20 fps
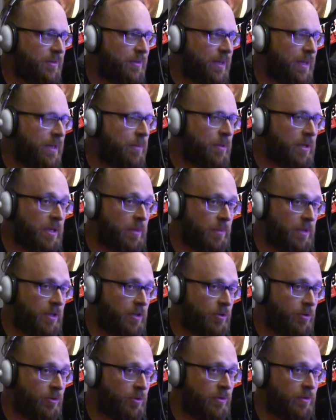yeah. anybody can be
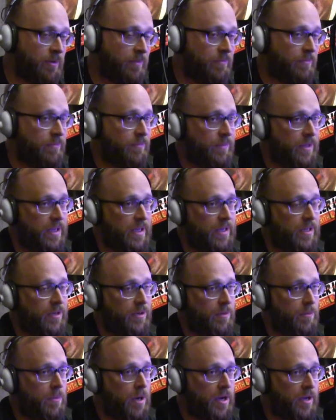cool and like you
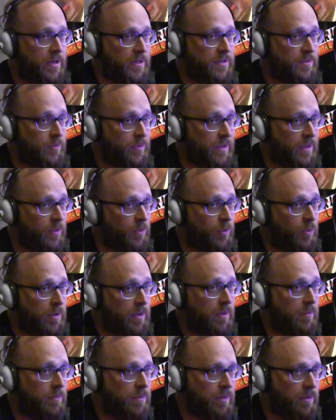know modest when they
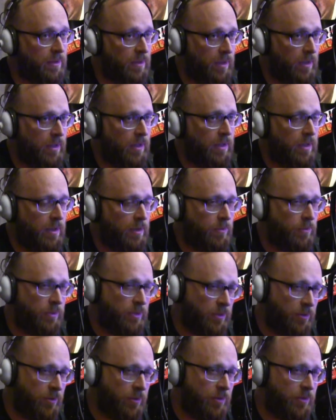win, but
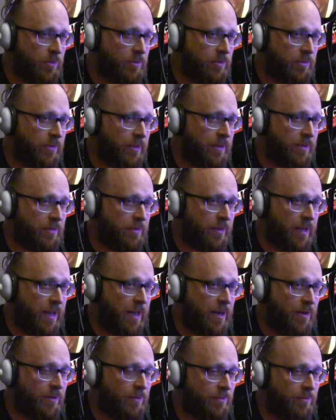when you lose or things are
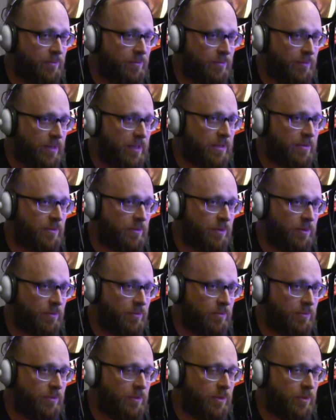down, that's when
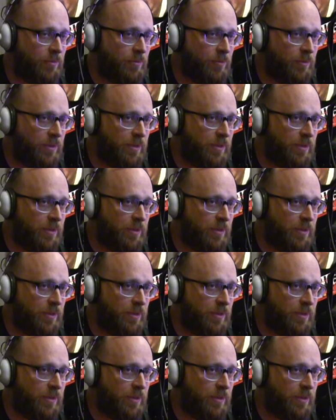yeah. you can